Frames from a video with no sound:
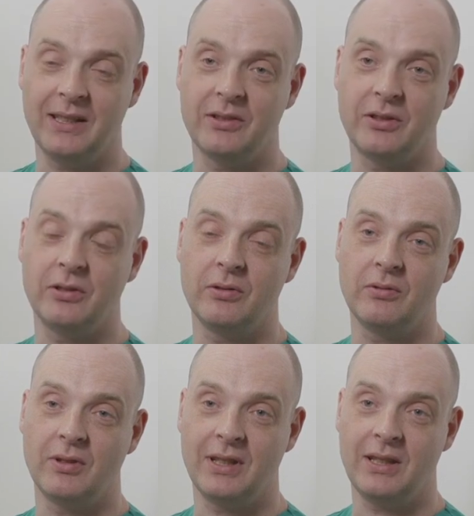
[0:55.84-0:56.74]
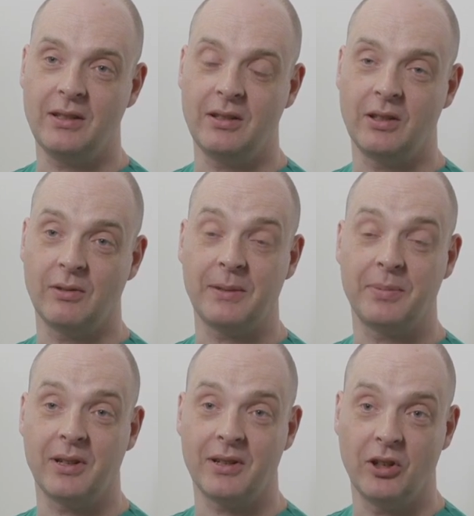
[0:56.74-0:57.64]
into the correct
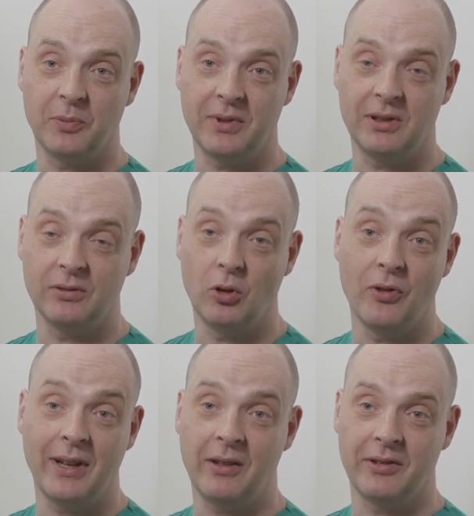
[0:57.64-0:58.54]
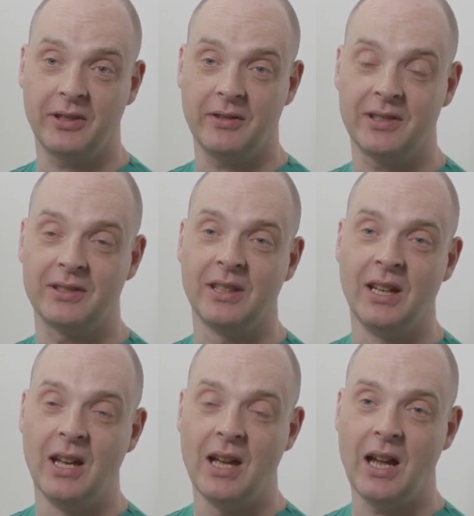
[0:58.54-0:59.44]
part of the hospital or the health service.
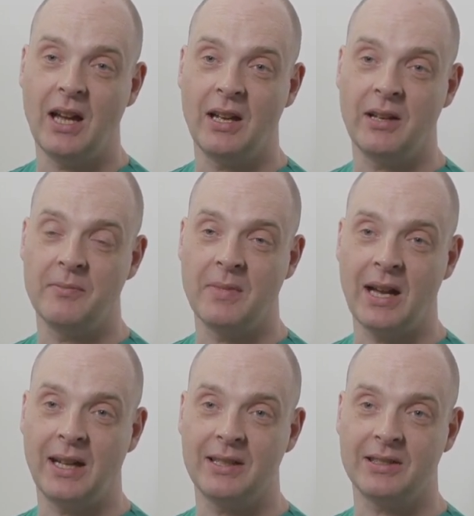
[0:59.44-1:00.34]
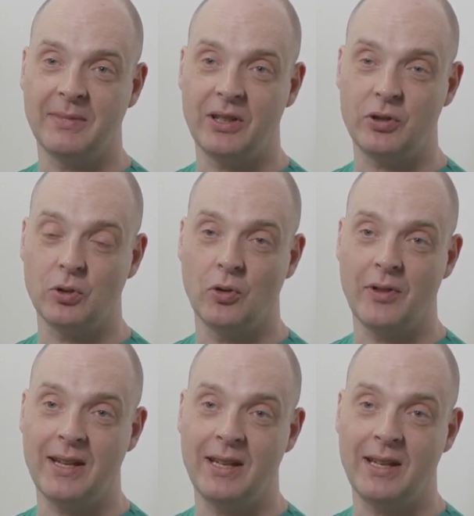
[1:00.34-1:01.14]
And it's to make sure they